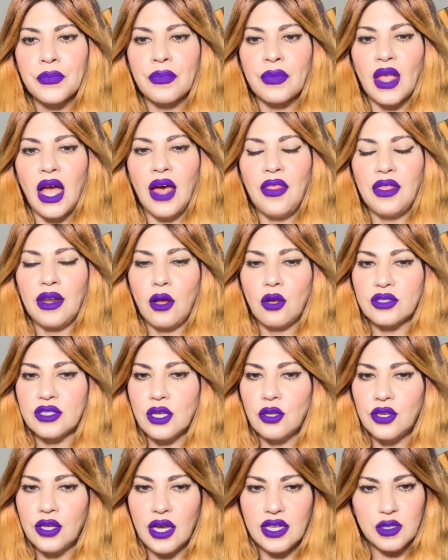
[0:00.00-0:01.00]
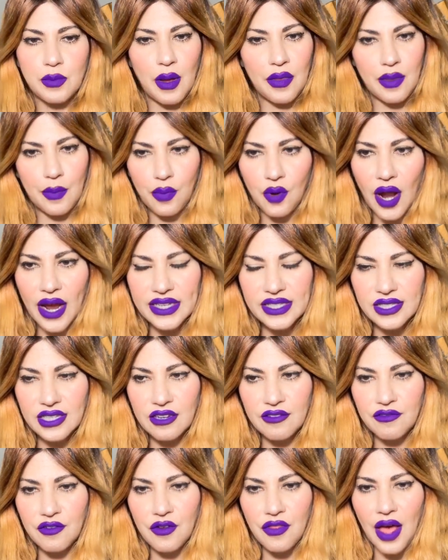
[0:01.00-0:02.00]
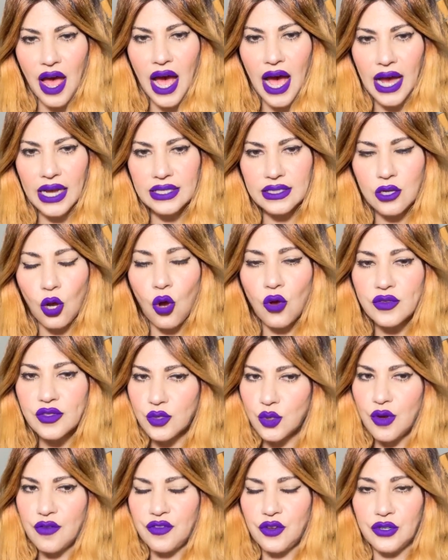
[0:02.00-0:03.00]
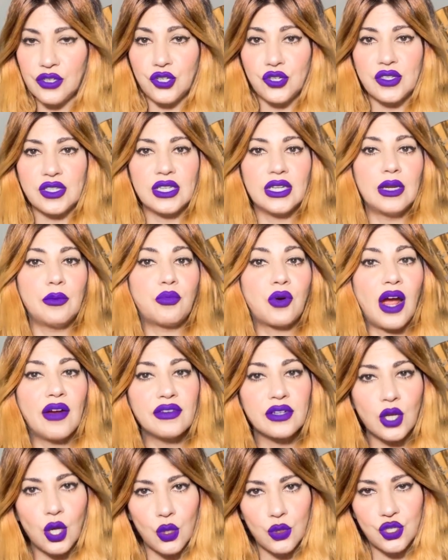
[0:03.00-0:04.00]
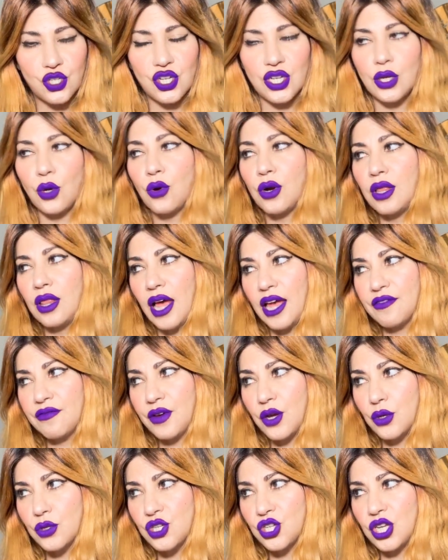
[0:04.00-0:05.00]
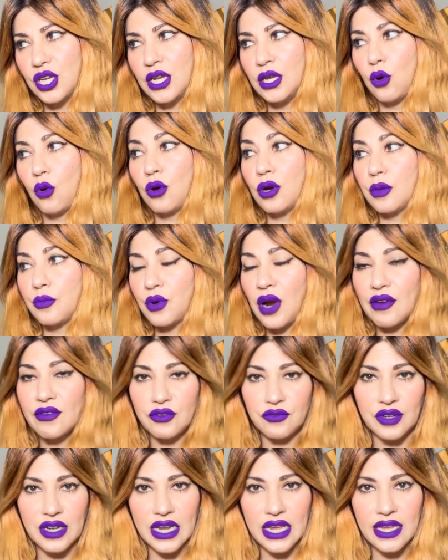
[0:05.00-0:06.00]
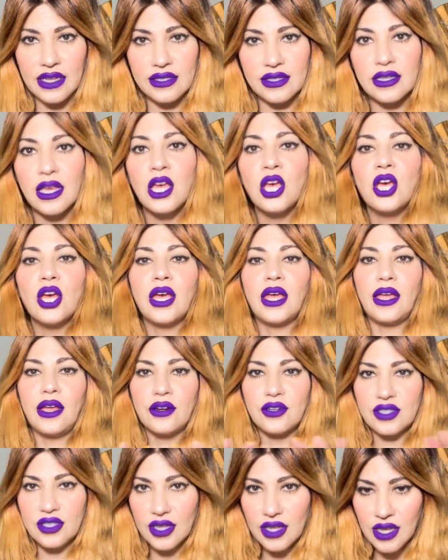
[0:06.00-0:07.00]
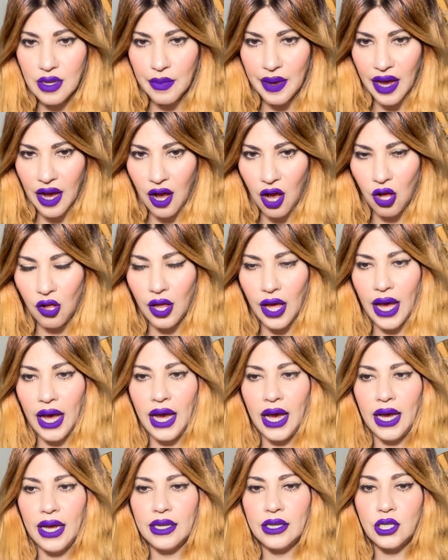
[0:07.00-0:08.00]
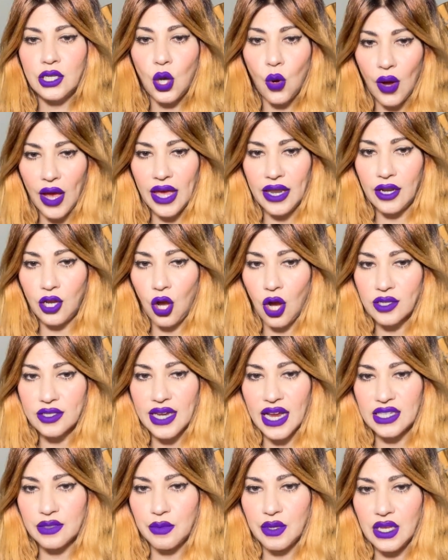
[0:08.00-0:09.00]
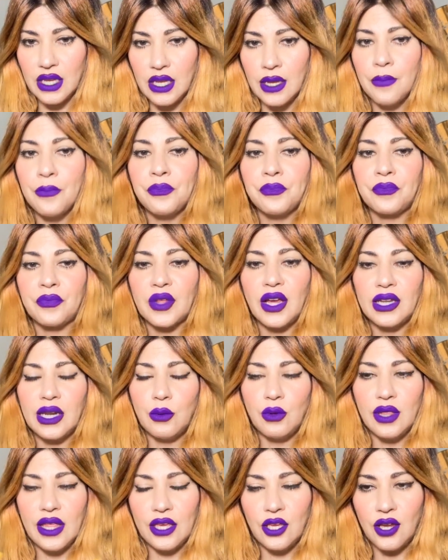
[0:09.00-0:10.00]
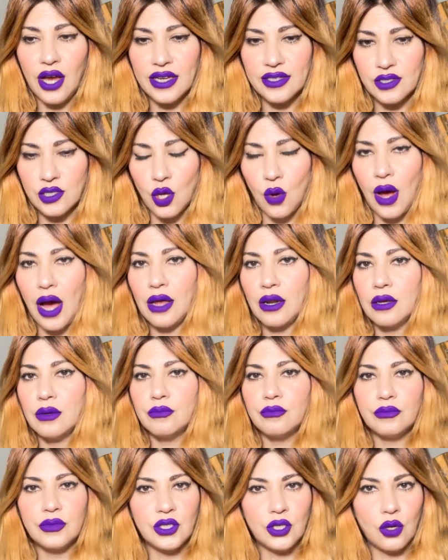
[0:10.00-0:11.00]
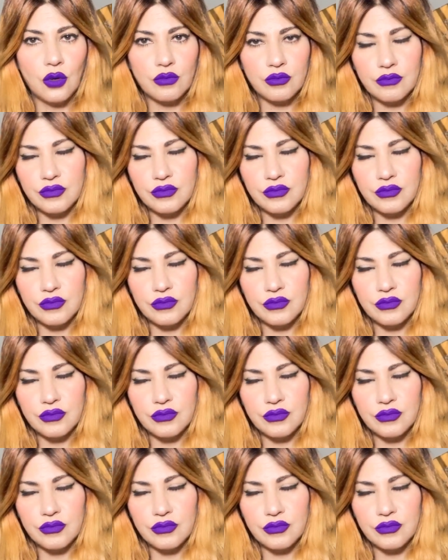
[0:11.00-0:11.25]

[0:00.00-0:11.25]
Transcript: And then I'll tell you guys about the pricing for that. Also, if you're interested in private coaching or life coaching or private readings, here's the email, and go ahead and contact me and I will let you guys know how to, you know,